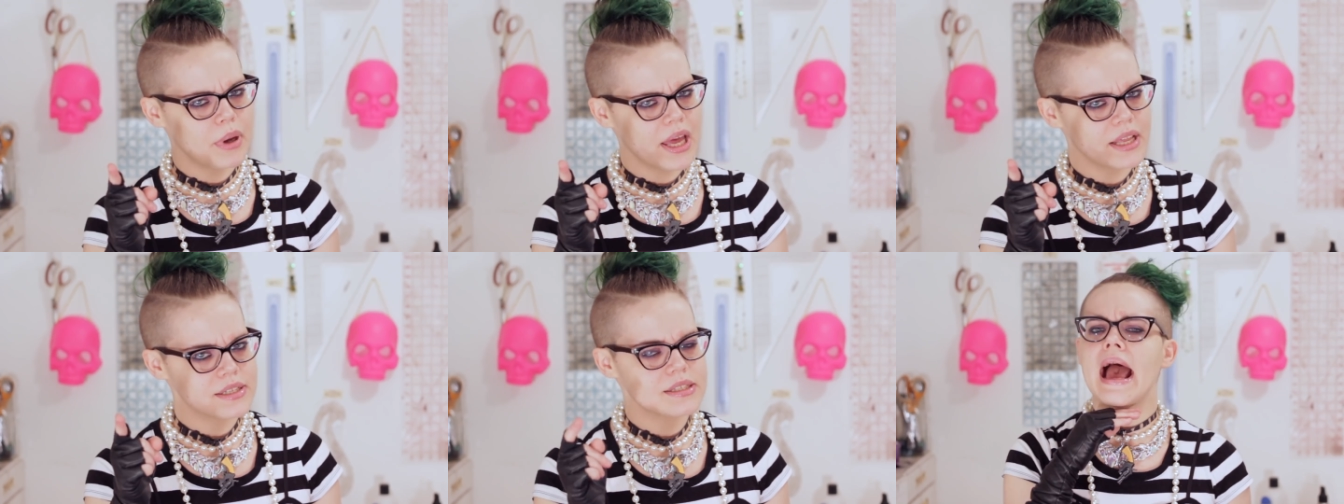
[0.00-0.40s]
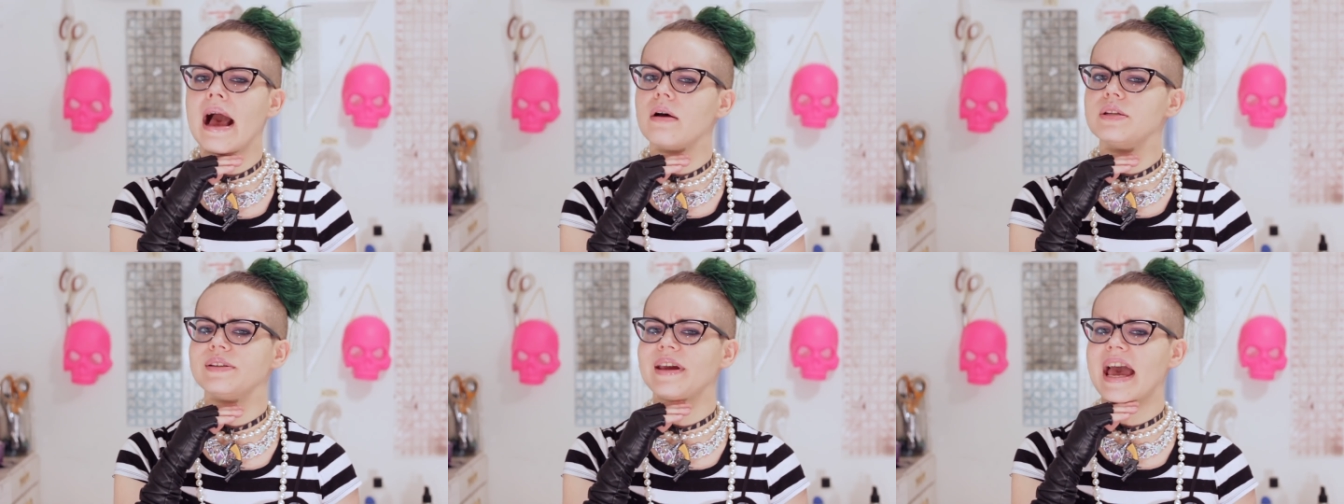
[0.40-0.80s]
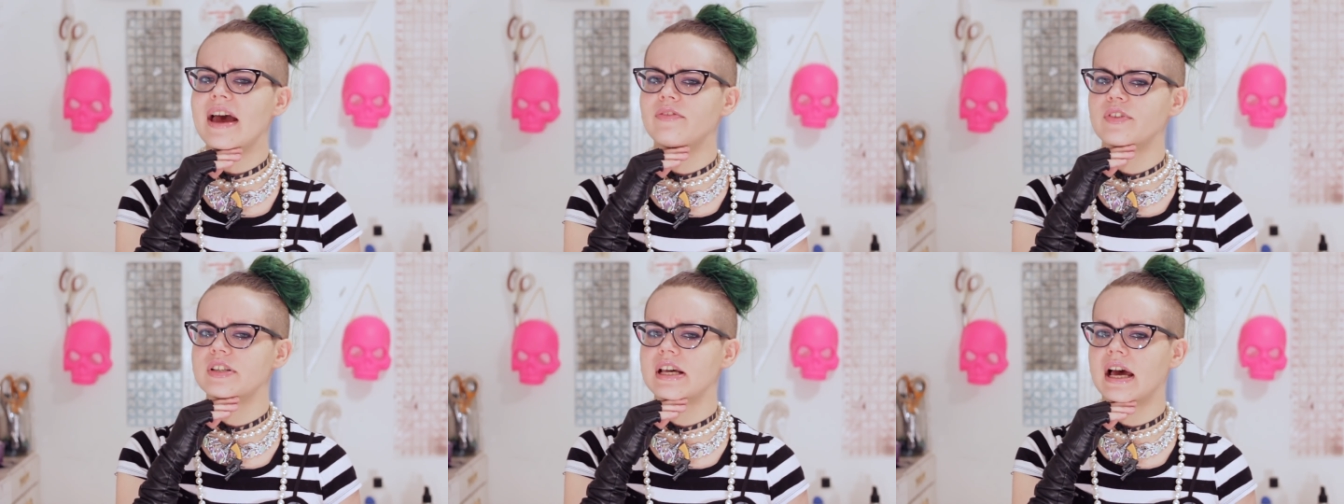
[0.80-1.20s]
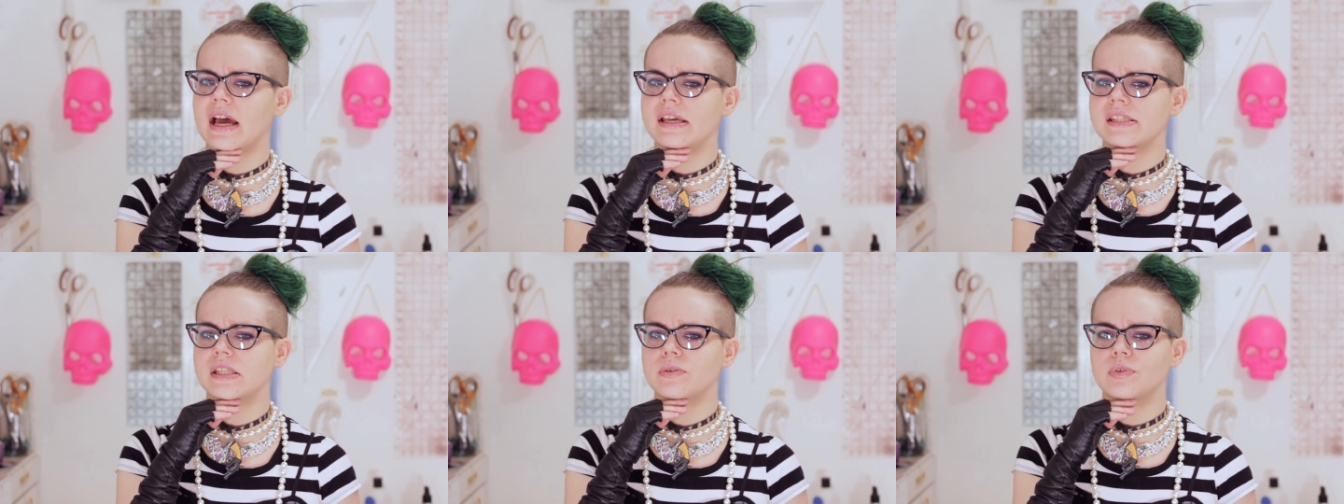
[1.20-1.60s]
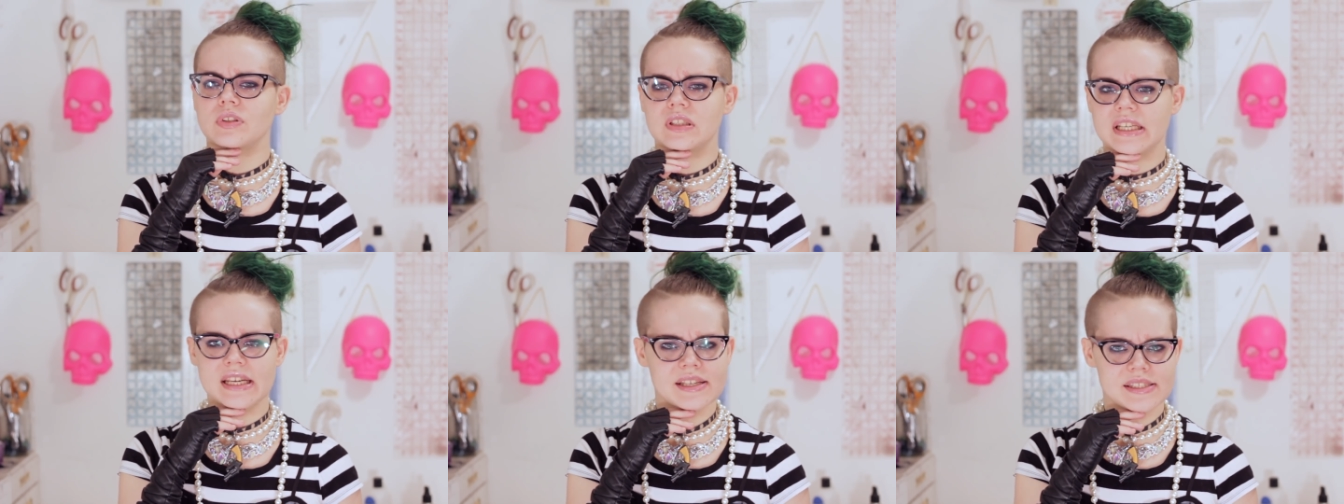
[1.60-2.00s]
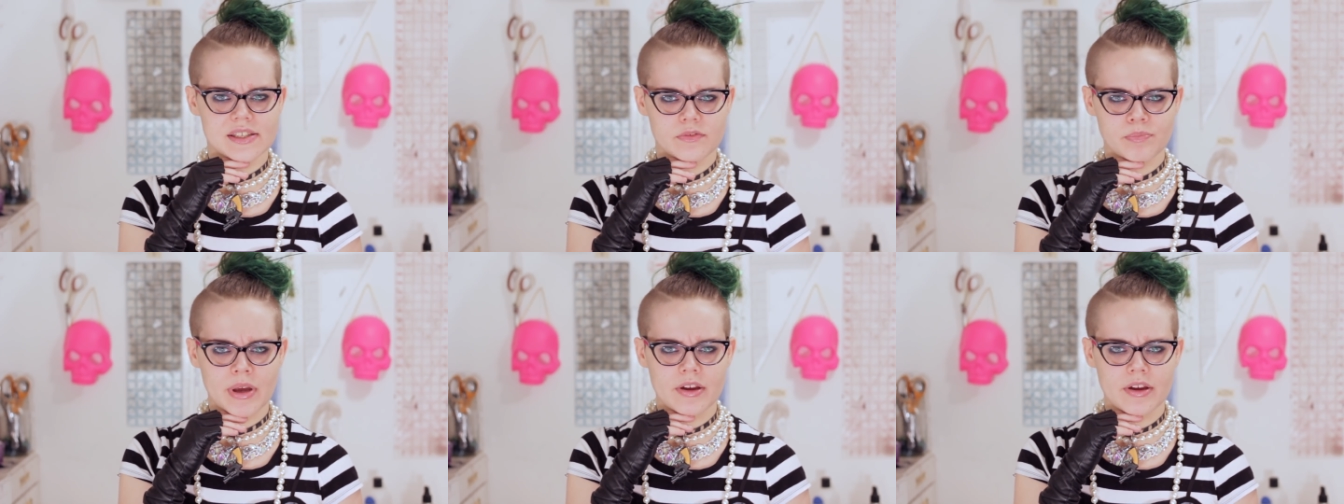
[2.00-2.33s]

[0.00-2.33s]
But how to advertise the release of